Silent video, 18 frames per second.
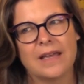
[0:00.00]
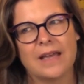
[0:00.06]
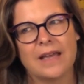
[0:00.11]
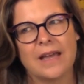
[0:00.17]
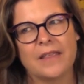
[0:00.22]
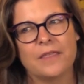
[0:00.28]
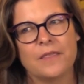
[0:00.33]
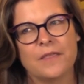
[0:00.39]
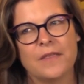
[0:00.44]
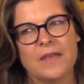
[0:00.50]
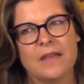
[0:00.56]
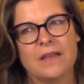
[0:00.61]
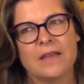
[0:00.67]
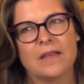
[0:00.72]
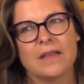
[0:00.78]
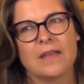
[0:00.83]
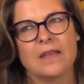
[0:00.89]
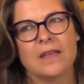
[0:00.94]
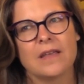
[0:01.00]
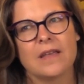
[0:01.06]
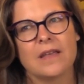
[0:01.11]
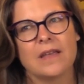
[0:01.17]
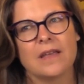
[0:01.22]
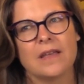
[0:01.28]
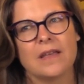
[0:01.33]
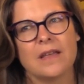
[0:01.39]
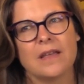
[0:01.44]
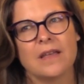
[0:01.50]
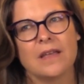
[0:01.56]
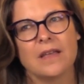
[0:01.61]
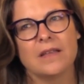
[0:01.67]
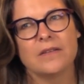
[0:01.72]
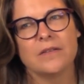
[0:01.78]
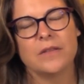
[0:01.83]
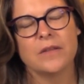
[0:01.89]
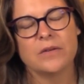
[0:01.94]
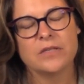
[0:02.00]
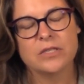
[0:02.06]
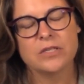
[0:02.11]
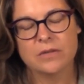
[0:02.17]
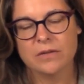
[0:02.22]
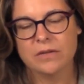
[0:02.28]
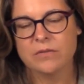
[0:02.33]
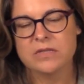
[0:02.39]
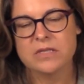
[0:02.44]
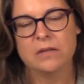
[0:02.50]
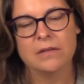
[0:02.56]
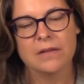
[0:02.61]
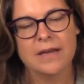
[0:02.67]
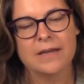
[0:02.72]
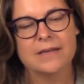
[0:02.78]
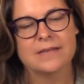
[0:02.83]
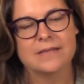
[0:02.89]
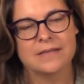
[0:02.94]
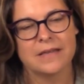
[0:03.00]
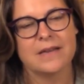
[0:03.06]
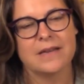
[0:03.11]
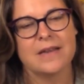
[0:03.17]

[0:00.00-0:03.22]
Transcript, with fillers: think There is a lot said